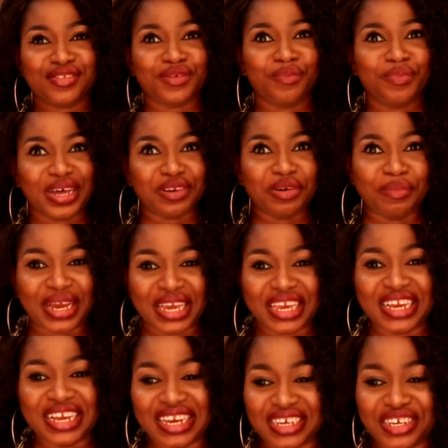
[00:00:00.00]
so pardon my
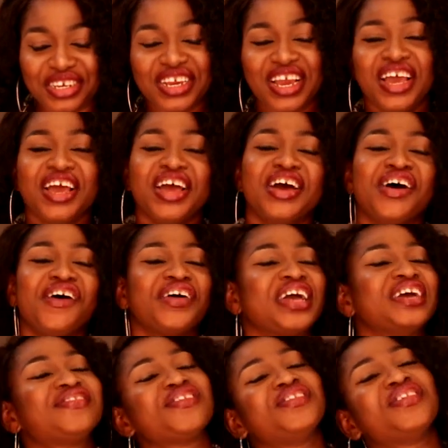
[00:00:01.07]
English.
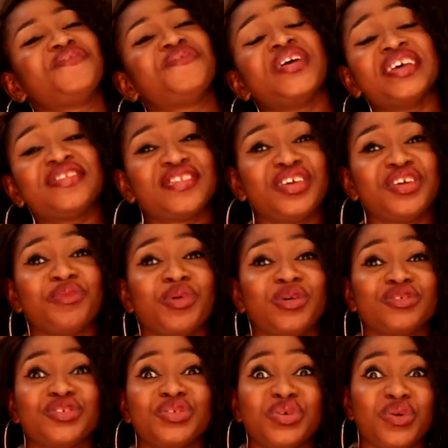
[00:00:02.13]
Okay, so the first thing you
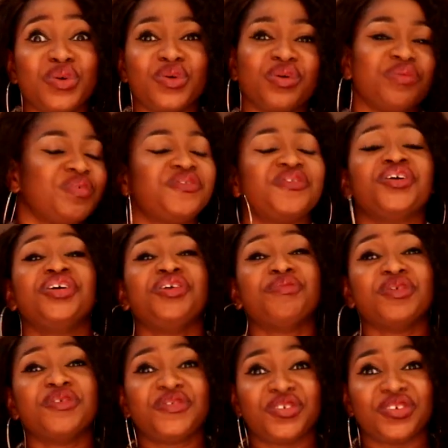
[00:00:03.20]
must know before you
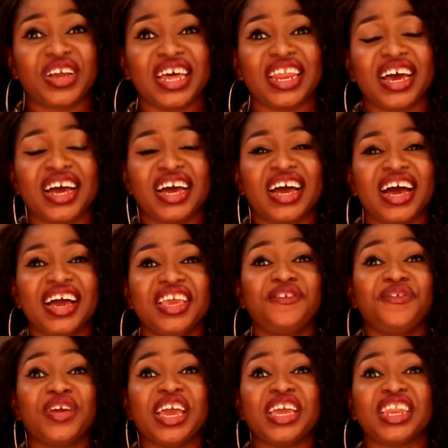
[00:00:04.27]
move to Ghana,
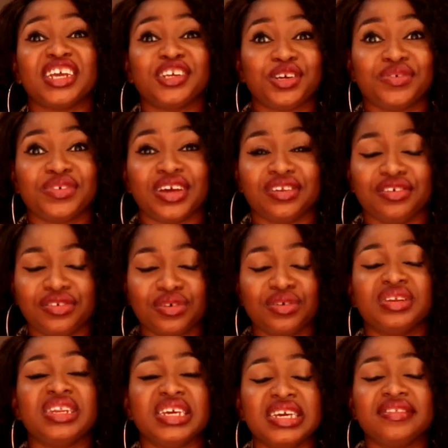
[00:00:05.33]
if you're a Nigerian, you
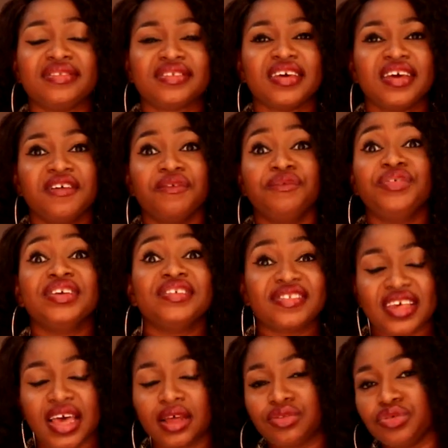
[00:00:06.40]
don't need
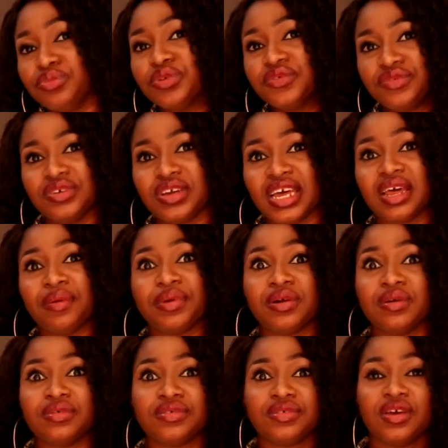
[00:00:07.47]
visa to move to Ghana,
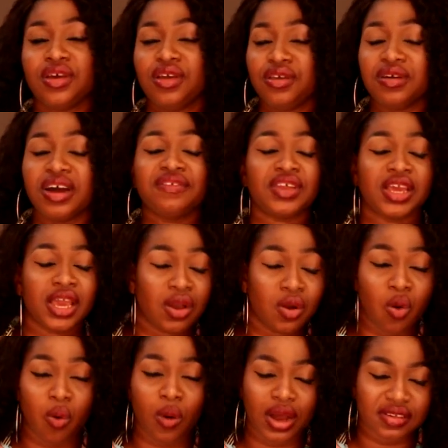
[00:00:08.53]
because you have the
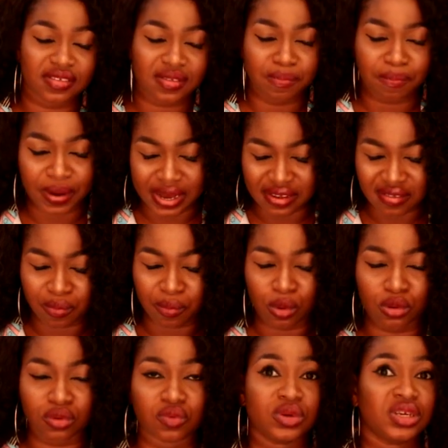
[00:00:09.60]
ECOWAS
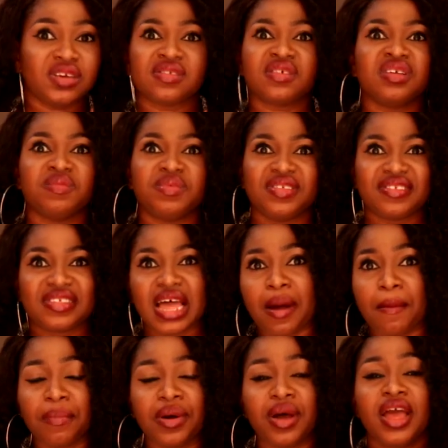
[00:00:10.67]
passport, which is going to be
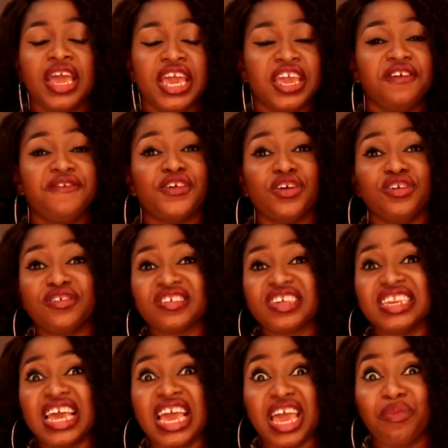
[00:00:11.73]
stamped if you're
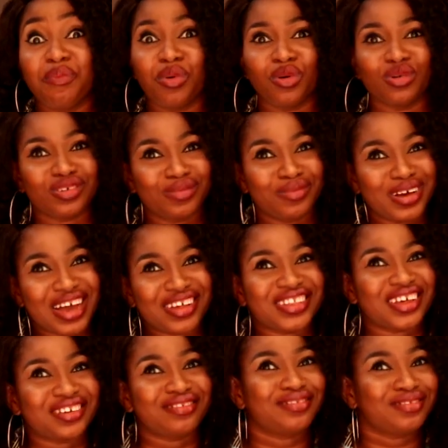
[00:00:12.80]
using airport. At
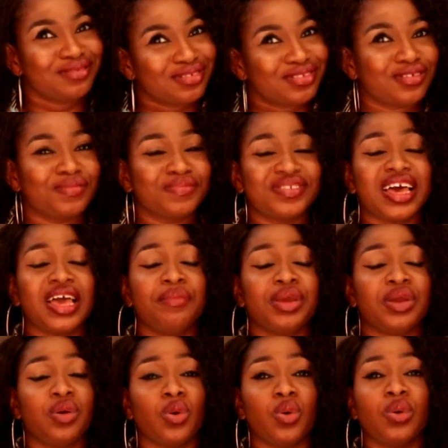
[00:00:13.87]
that some time
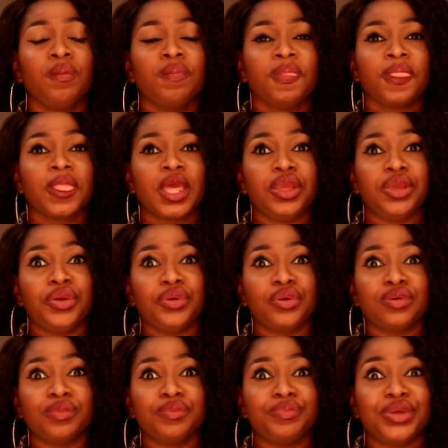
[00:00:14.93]
ago,
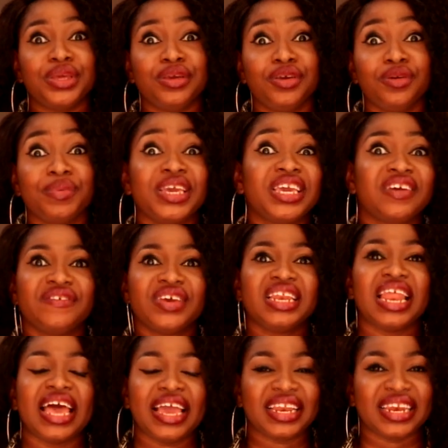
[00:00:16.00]
you'll be you'll be
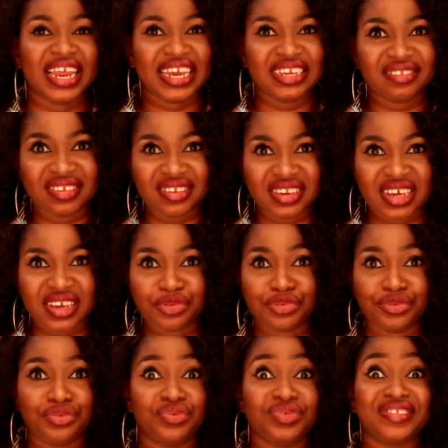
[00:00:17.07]
given like ninety
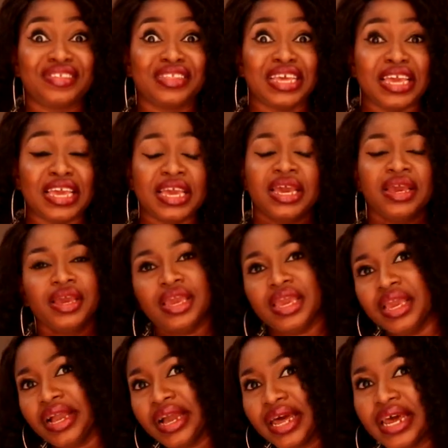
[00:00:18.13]
days to stay
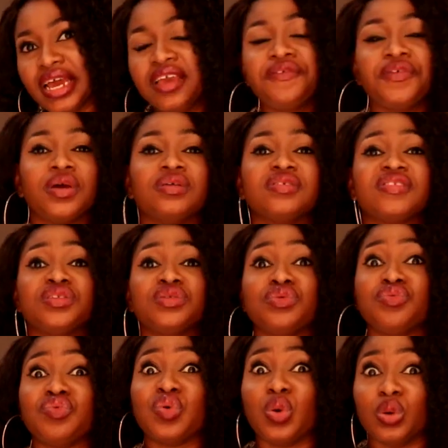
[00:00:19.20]
in Ghana. If you're using
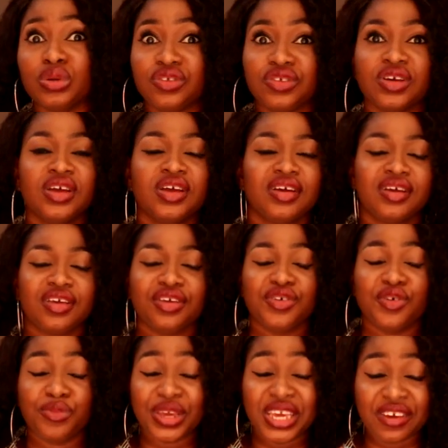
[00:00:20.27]
the road,
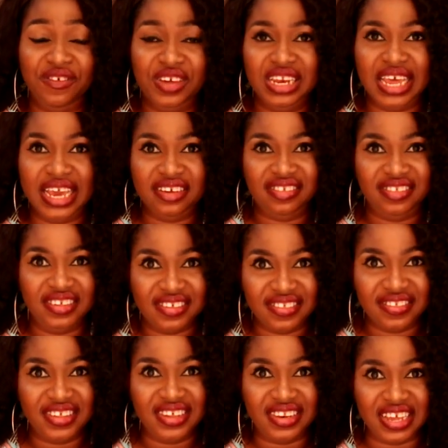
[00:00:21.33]
you'll be given like
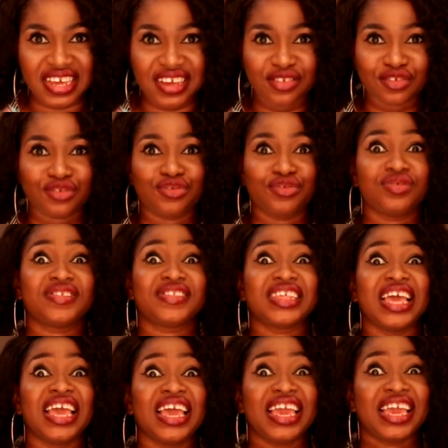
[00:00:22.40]
sixty days to
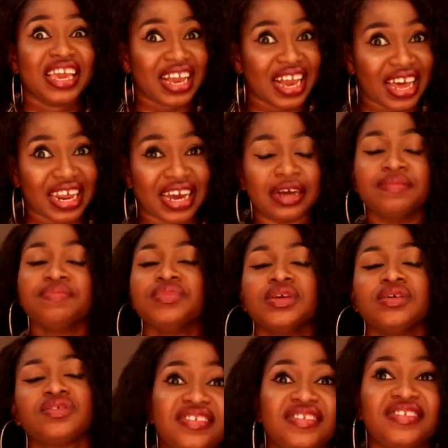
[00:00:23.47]
stay in Ghana.
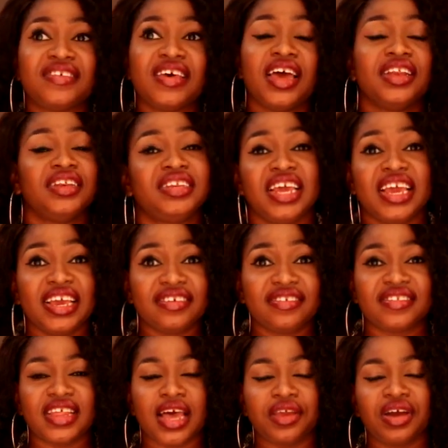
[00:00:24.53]
These
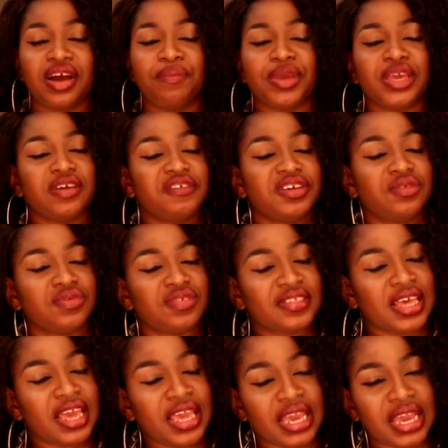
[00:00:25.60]
days that you have been given to
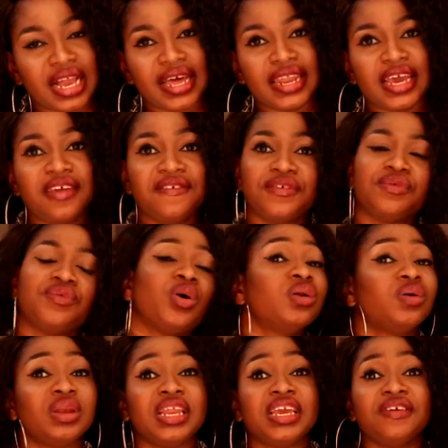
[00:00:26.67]
stay in Ghana, if you
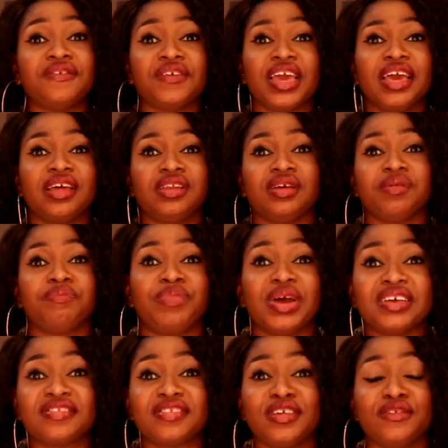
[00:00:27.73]
want to live here, the
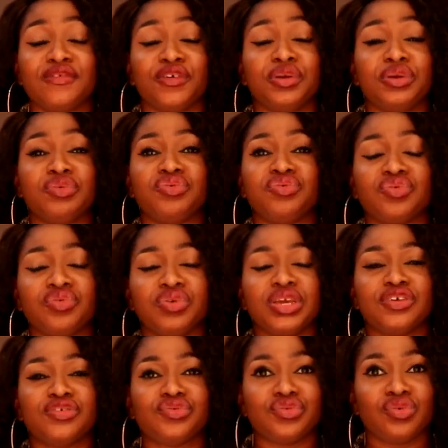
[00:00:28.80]
best thing for you to do
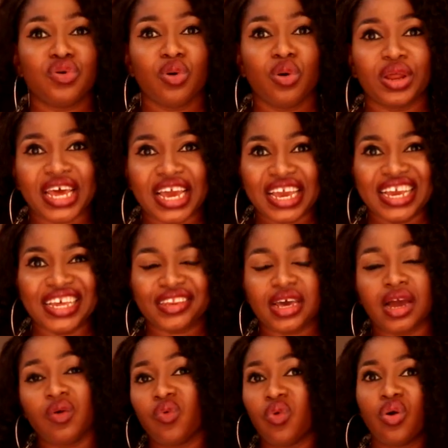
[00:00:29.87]
is to go on ahead
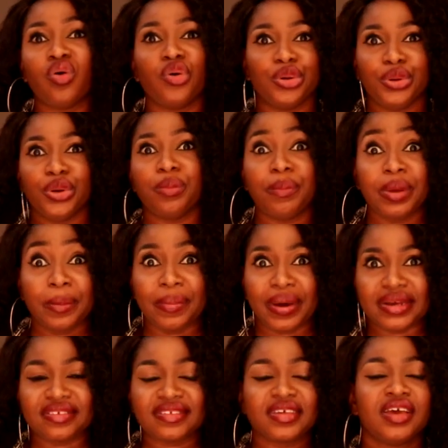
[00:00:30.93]
and work on your
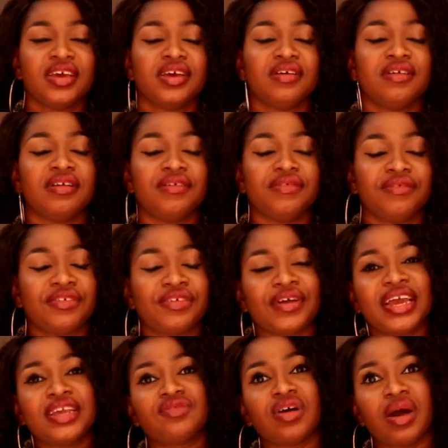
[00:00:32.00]
papers.
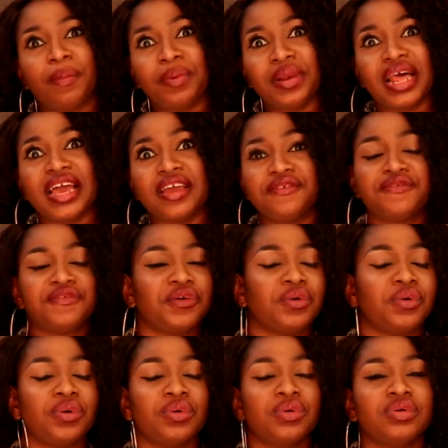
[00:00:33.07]
Try to apply
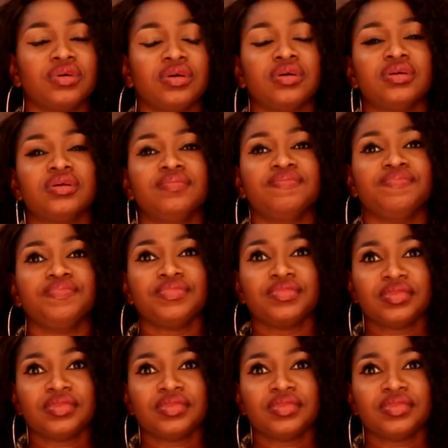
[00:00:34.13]
for um,